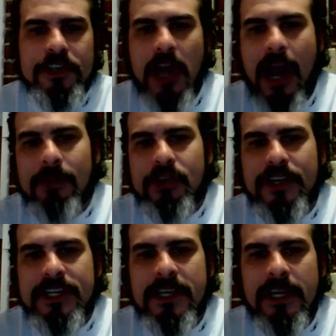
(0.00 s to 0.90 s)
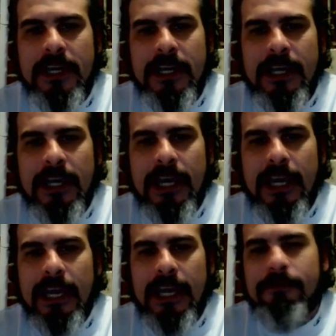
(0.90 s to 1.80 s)
geometries,
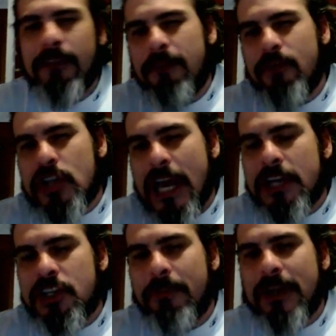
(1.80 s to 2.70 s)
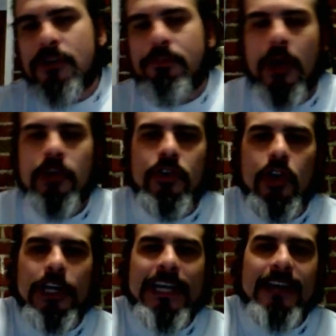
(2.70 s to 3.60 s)
if you take a geometric approach to
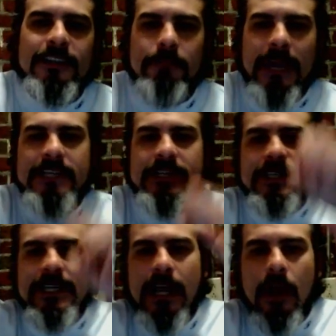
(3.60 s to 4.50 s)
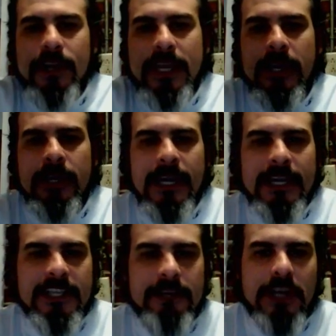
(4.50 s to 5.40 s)
looking out in space and seeing
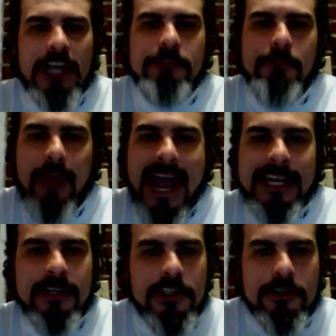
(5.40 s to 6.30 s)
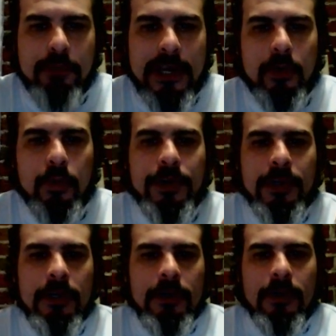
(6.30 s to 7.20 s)
it seems like sporadic, just sprinkled,
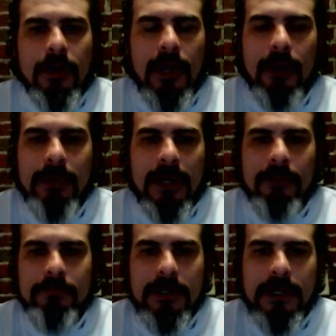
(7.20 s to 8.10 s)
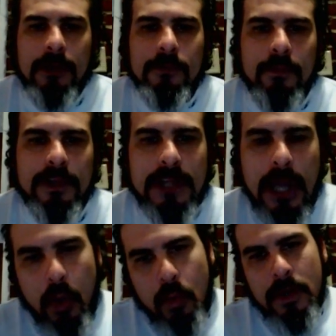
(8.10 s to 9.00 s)
with
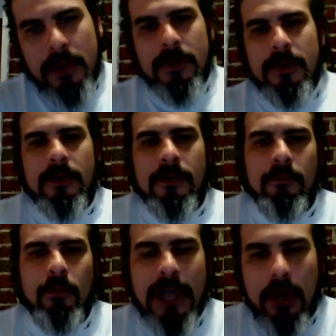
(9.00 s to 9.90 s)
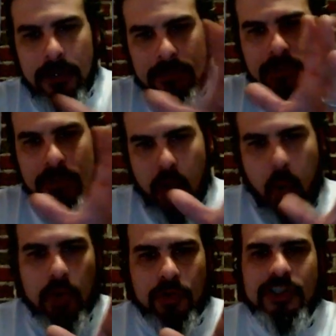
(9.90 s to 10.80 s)
no, we know that there's
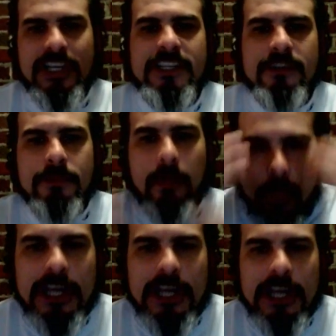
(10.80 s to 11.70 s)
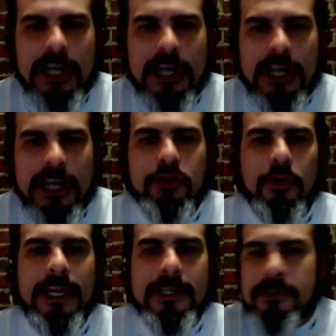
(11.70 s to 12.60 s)
ordered systems, but when we look at it
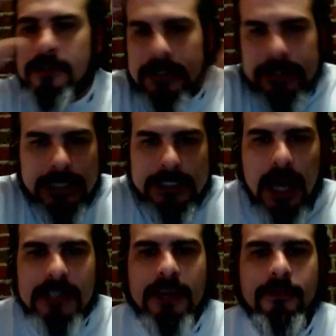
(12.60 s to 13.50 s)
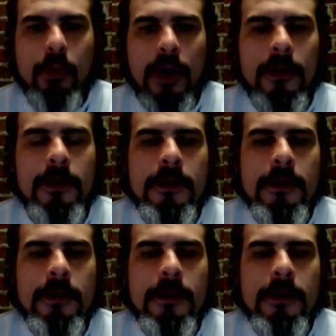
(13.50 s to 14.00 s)
visually, it just looks like dots everywhere.